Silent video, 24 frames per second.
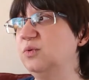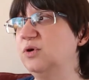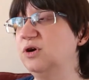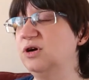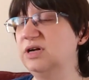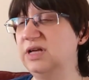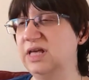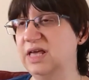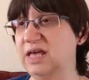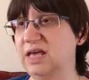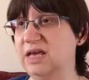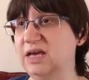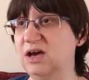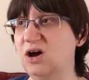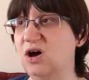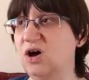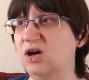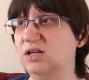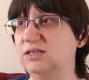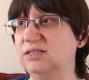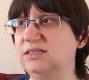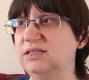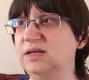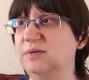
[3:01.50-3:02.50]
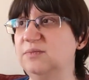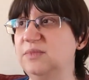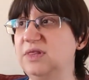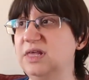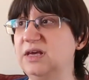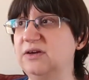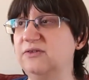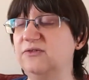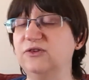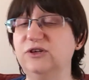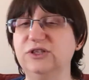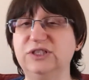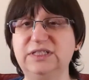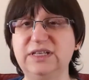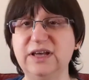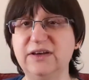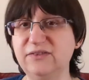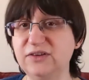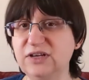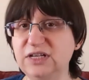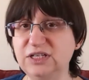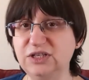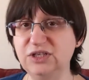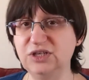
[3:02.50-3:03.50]
working on something for
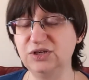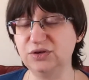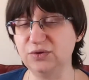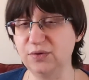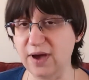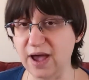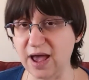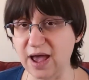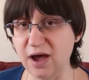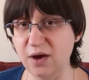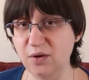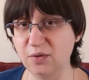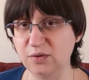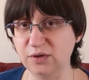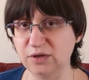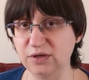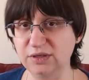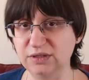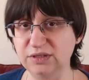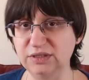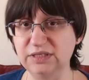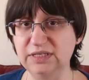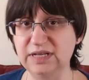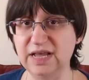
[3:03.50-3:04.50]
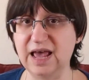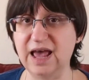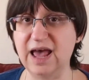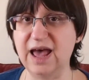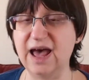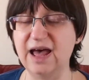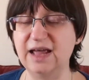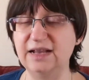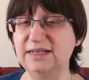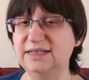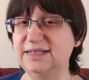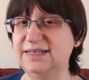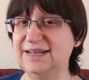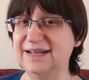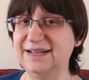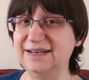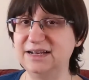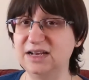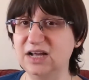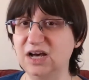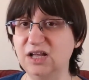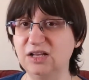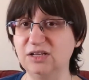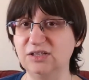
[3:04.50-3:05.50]
72 hours at
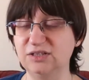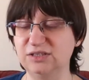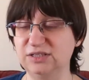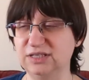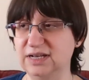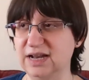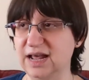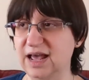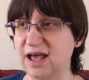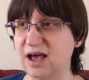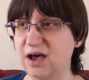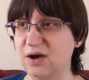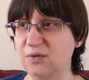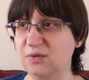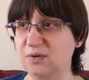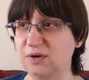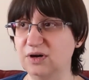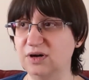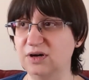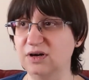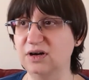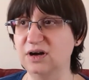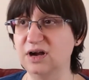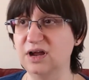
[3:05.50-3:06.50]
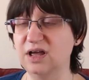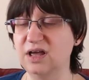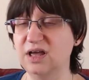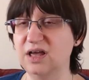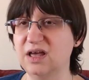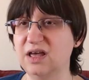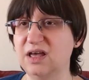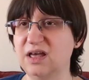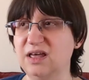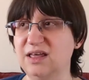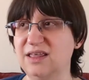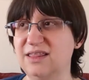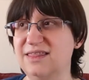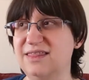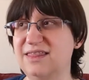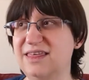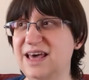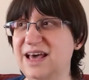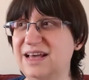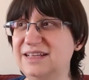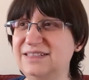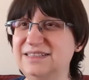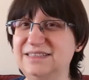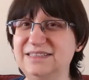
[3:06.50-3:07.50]
$10 an hour,
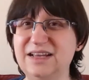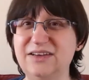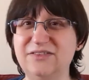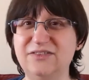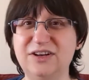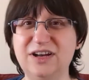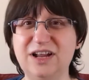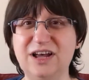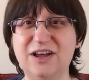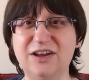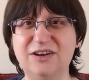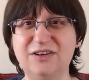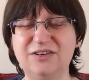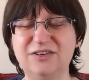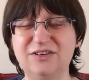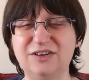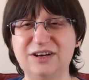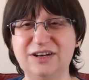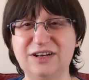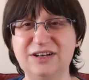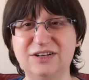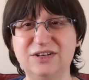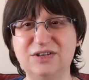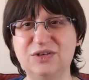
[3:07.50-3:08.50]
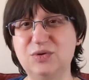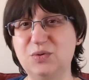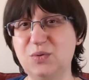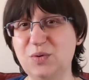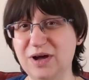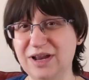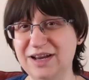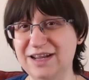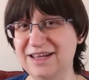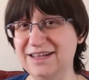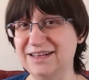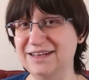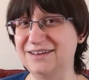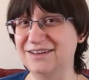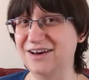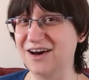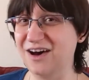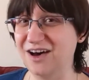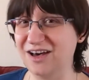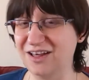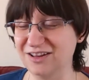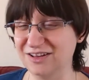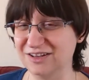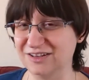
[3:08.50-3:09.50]
that's
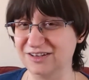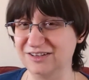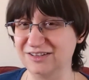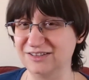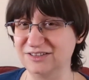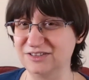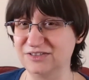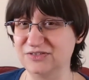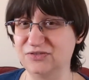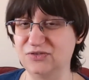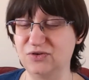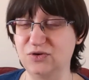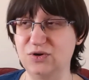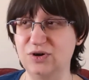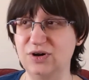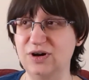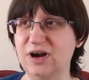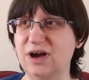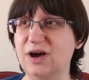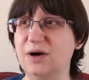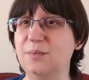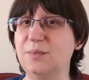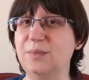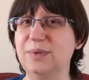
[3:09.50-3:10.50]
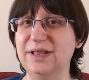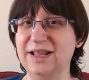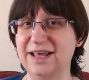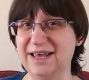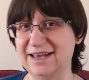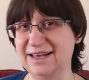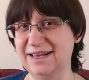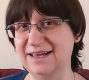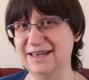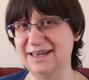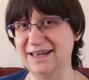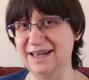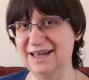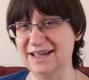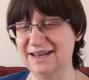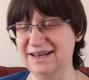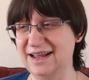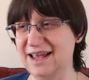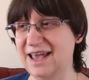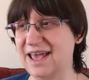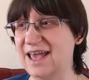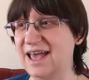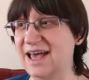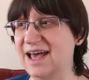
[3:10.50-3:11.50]
$720 for a blanket.
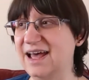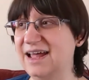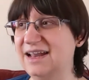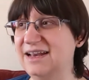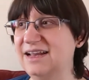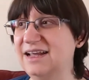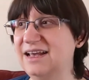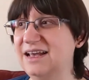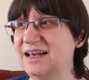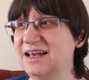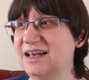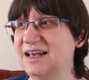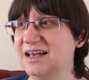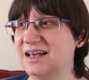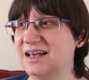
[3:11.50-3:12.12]
And